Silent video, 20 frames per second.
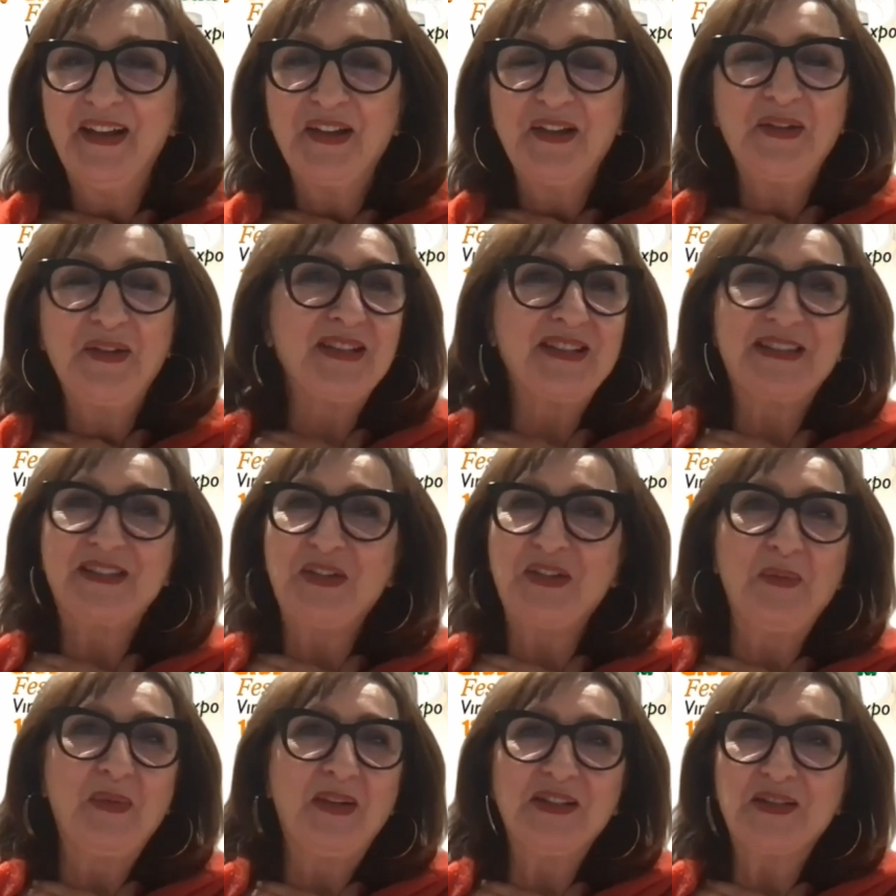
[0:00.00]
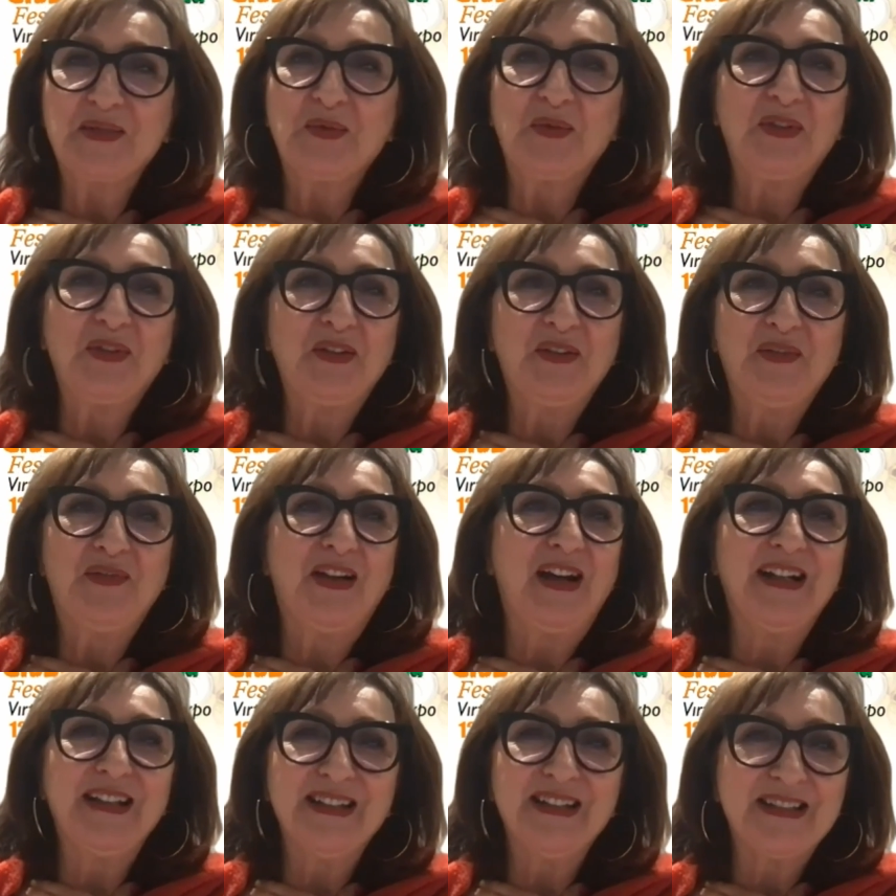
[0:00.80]
you are so much more
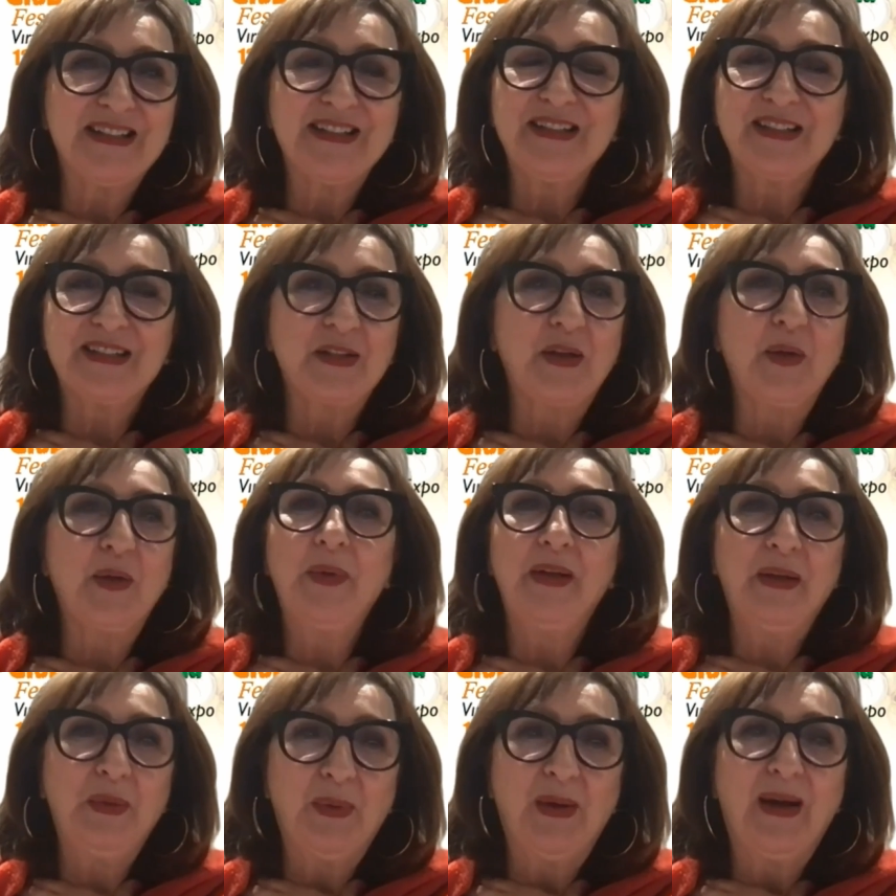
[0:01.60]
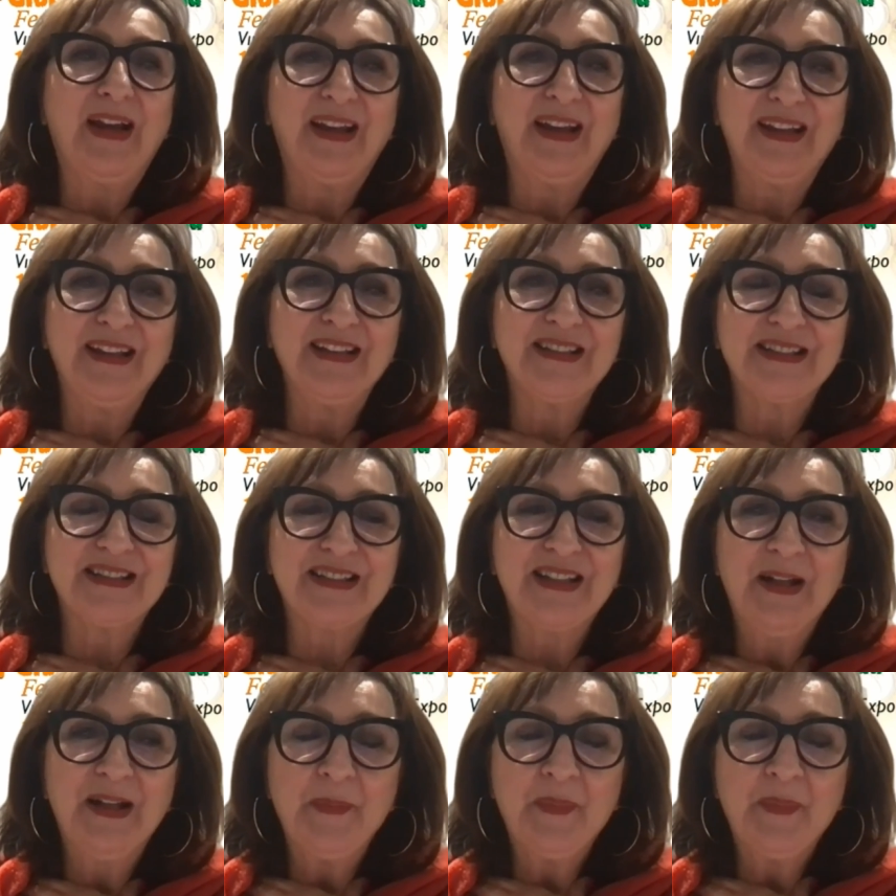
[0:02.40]
advanced in so many ways.